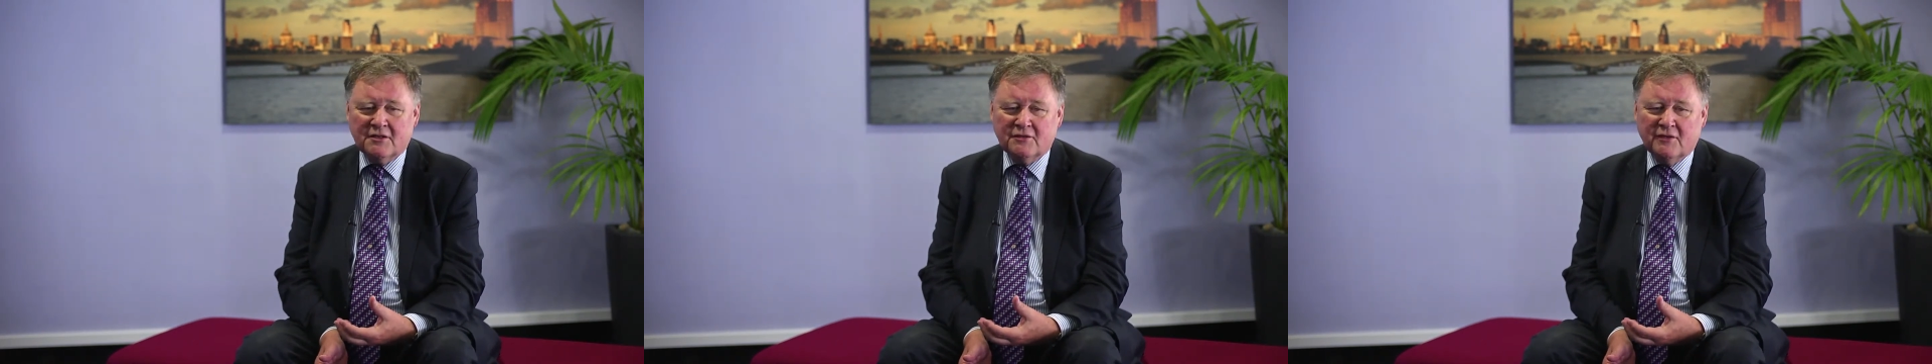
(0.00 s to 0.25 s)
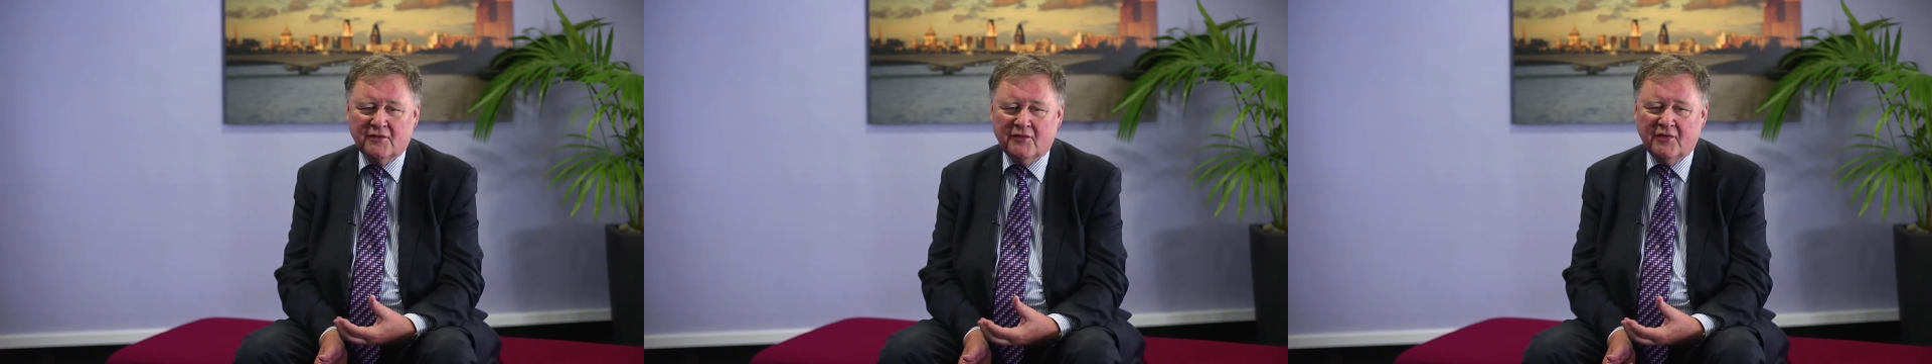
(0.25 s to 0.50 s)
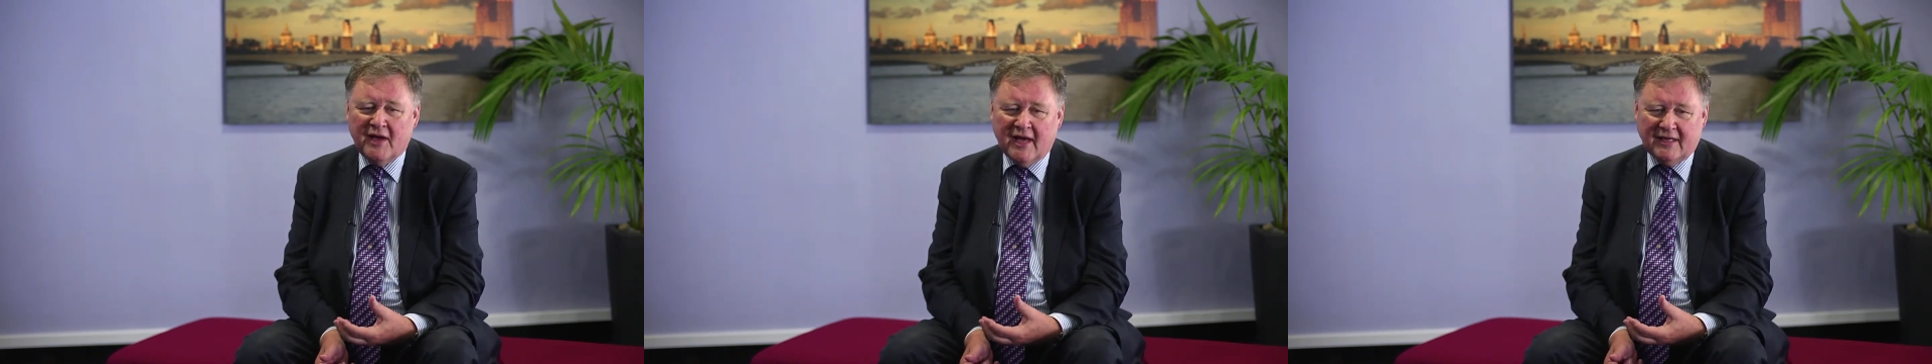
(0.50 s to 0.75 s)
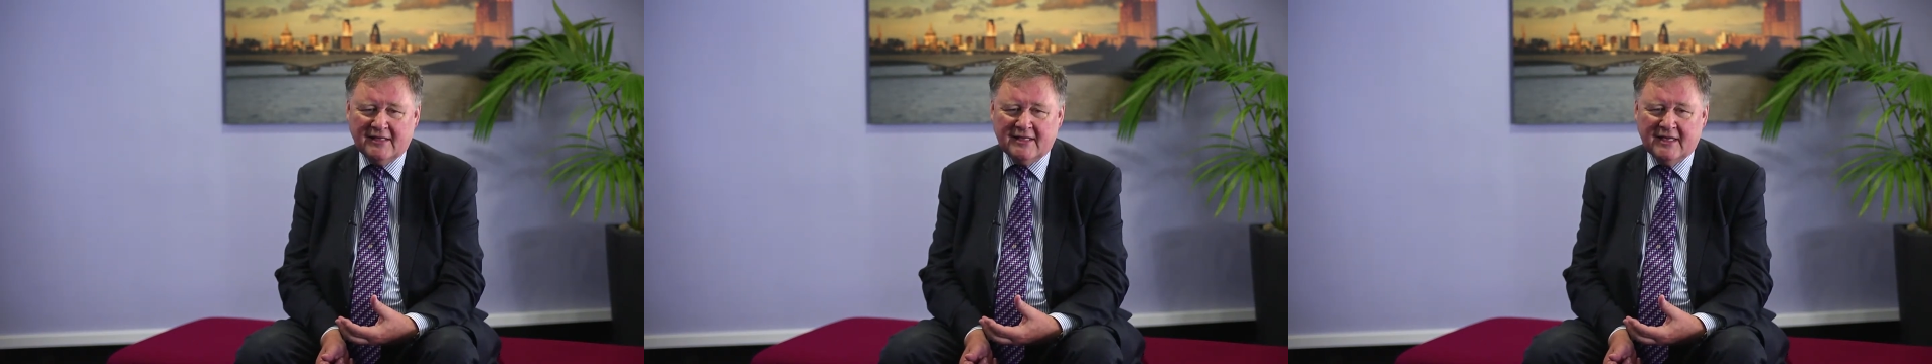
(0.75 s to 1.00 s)
to
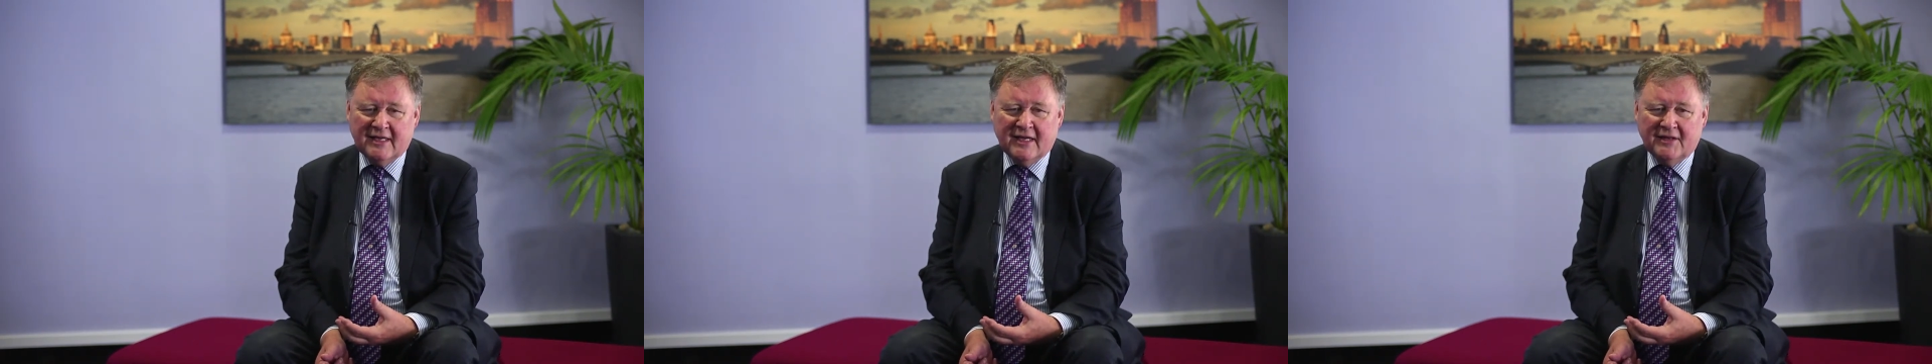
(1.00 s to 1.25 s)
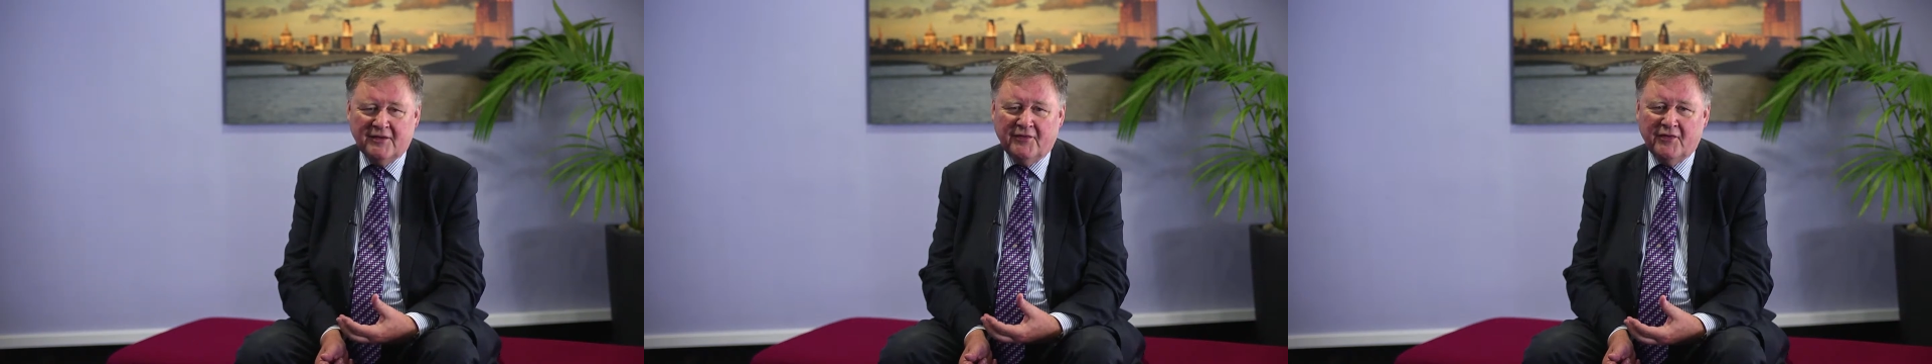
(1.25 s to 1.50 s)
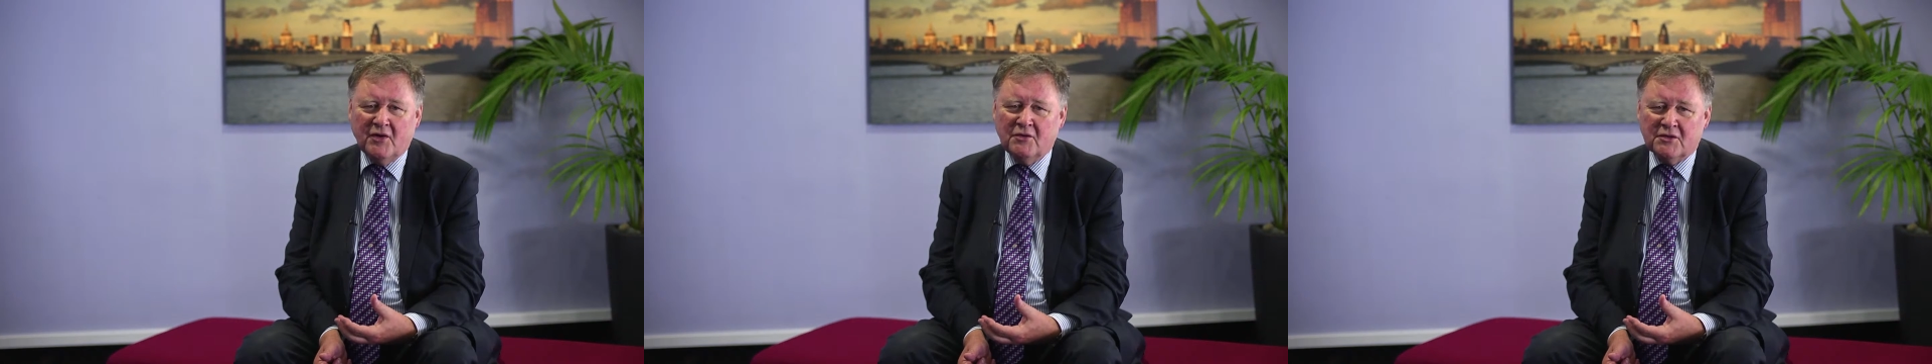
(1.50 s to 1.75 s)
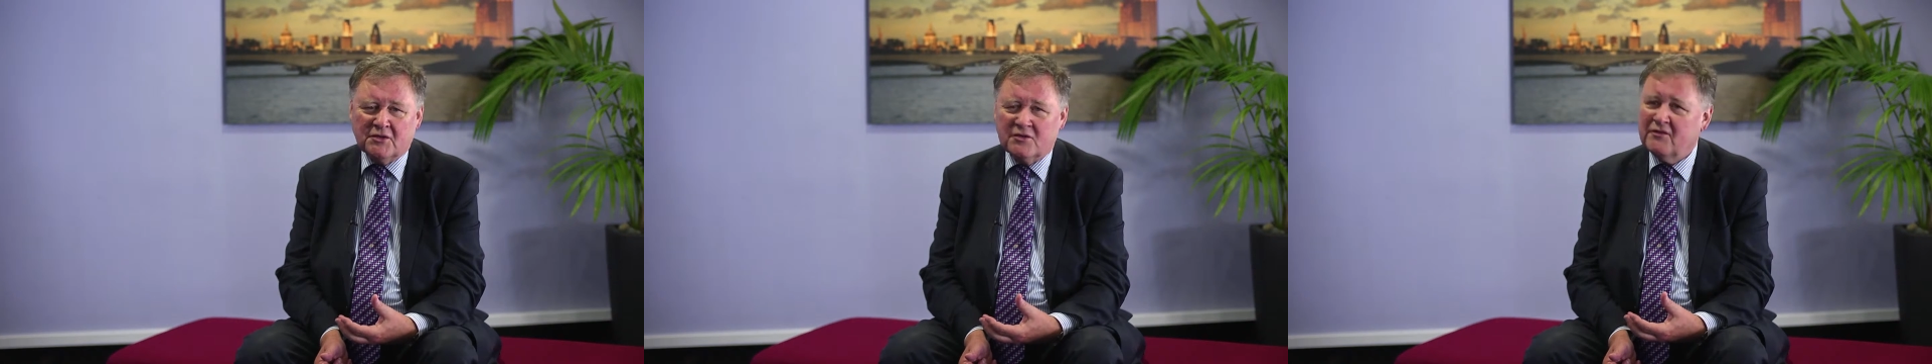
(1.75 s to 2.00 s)
affect the
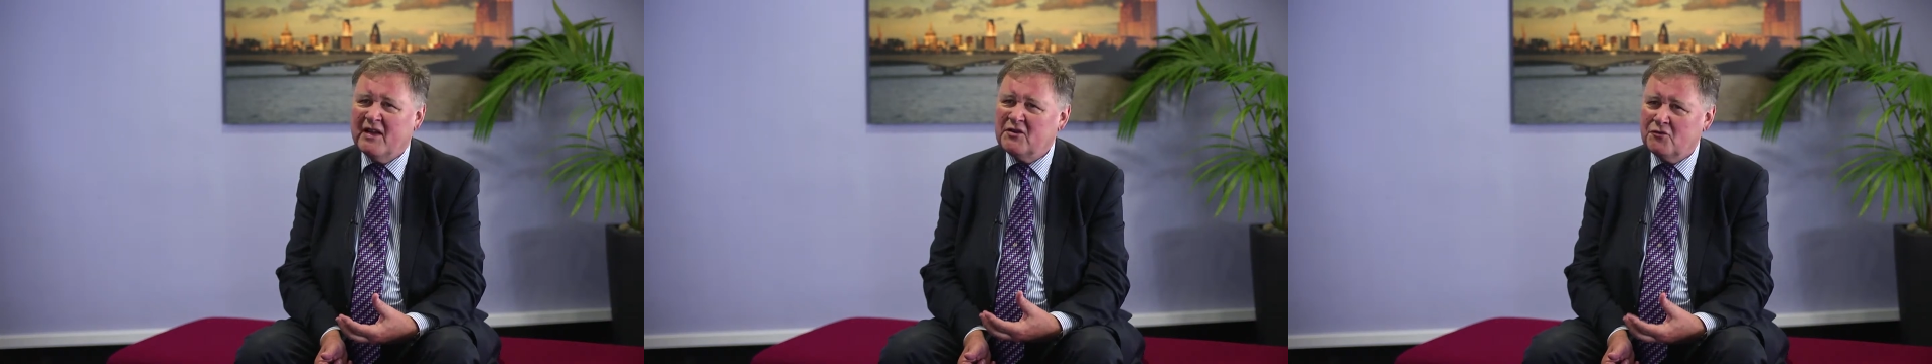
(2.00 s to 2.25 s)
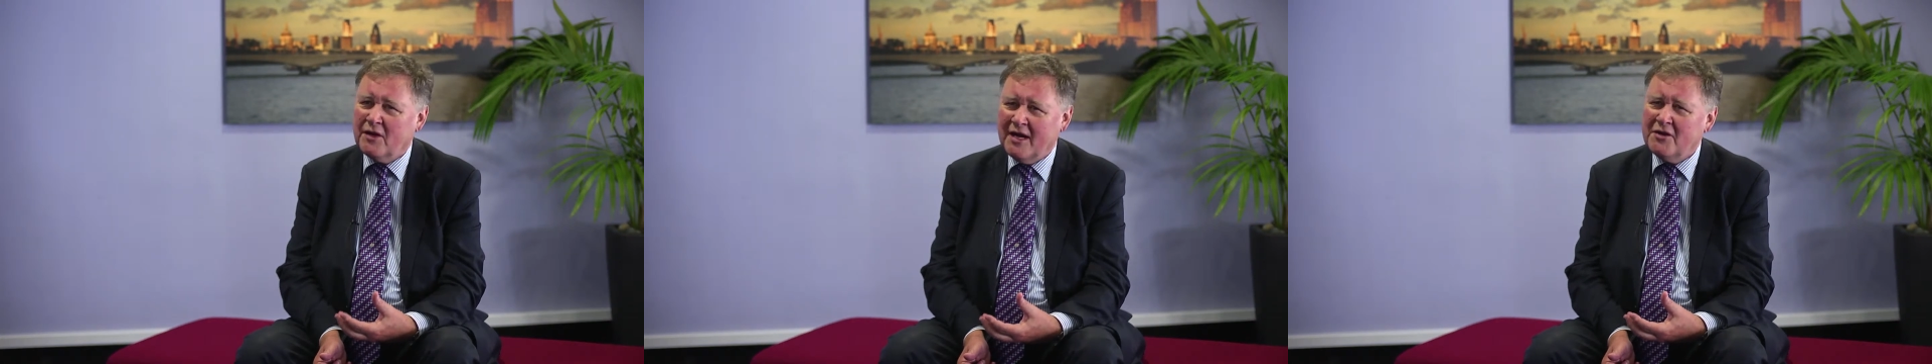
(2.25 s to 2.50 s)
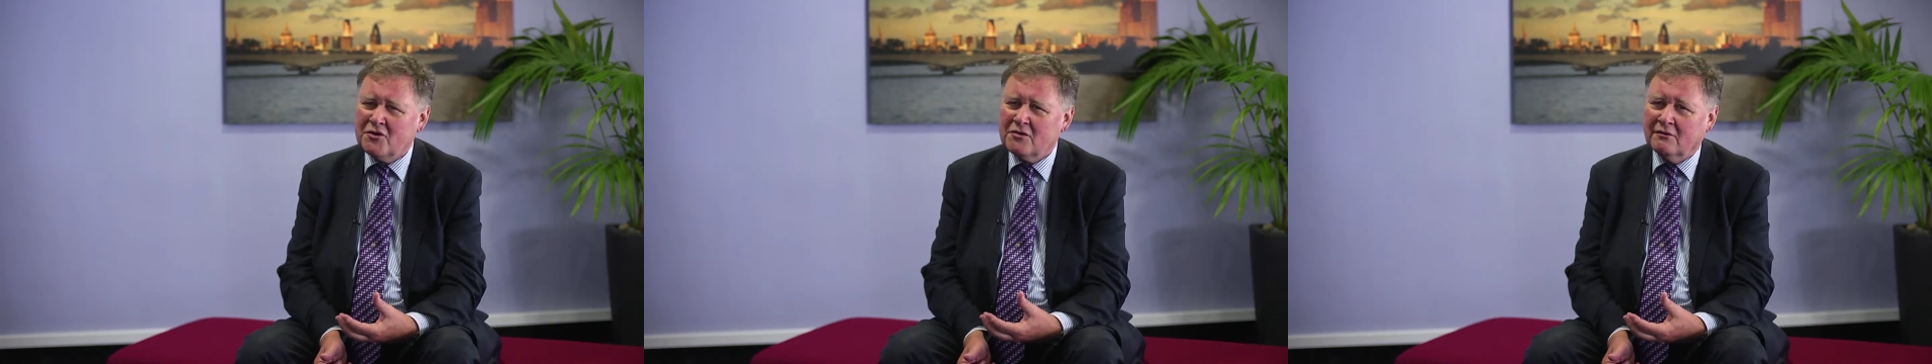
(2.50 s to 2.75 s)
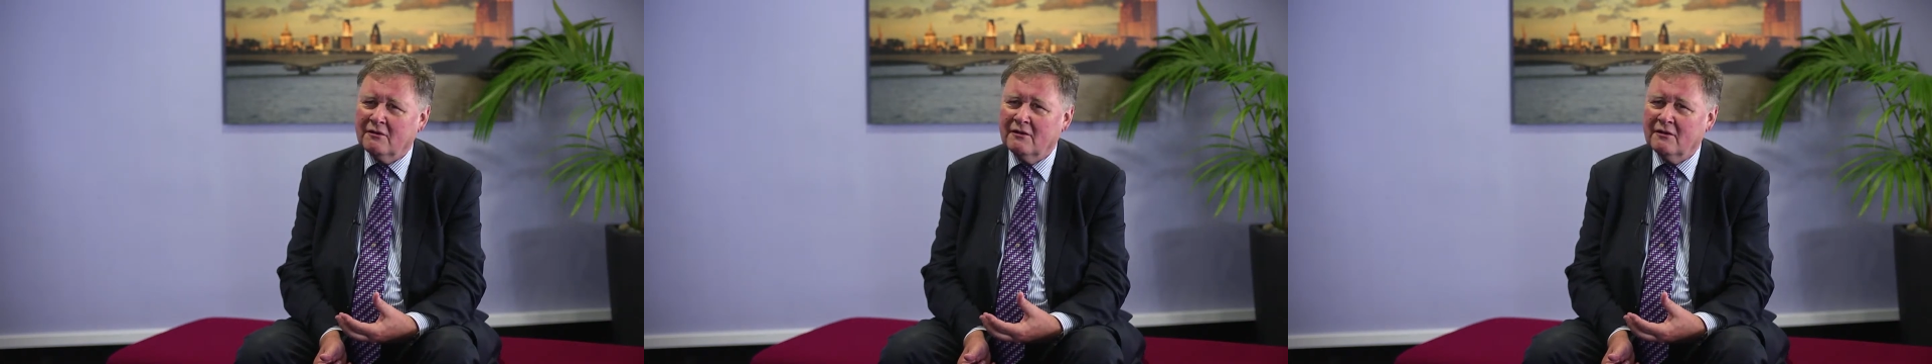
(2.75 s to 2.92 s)
focus of education.